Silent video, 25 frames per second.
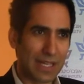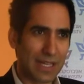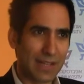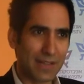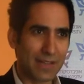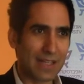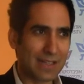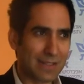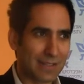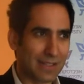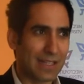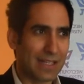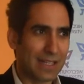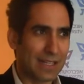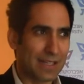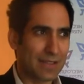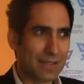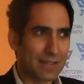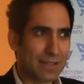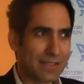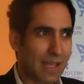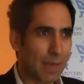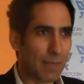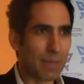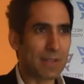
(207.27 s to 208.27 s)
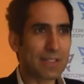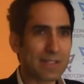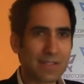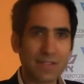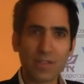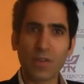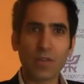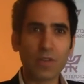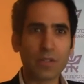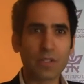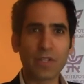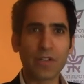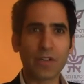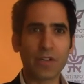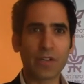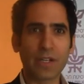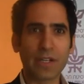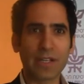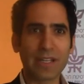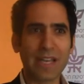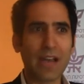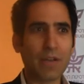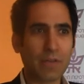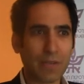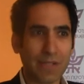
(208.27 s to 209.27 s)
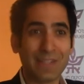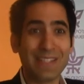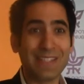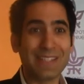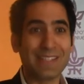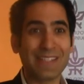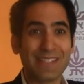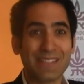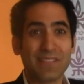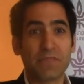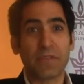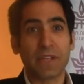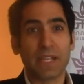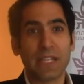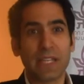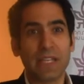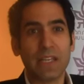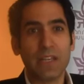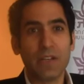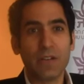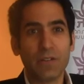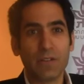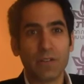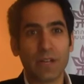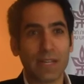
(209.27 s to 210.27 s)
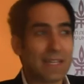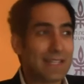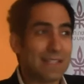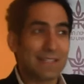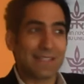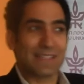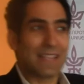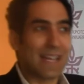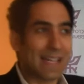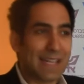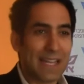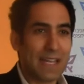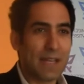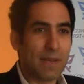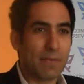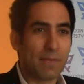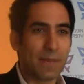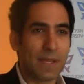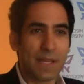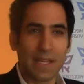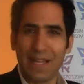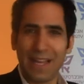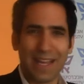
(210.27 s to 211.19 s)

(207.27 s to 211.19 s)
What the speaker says: that someone stole your account and this is really you and it's not him.